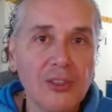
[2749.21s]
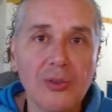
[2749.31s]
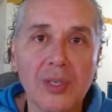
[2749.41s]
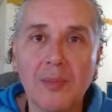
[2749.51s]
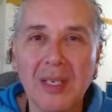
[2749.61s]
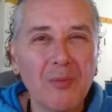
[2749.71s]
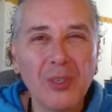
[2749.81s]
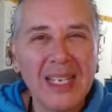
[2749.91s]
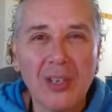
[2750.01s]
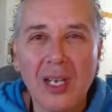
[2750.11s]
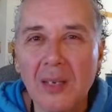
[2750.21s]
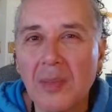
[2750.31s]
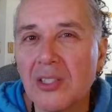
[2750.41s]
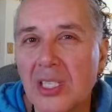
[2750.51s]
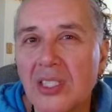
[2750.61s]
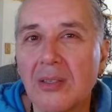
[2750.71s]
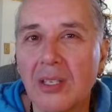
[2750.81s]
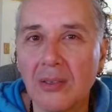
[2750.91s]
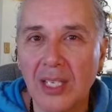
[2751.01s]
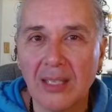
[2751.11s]
a dream, and we're not talking about just the
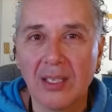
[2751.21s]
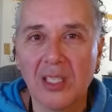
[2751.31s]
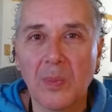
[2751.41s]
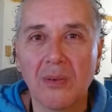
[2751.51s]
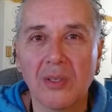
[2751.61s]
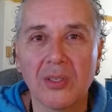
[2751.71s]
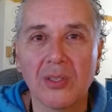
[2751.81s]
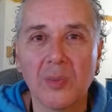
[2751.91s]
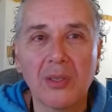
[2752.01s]
near death experiencers,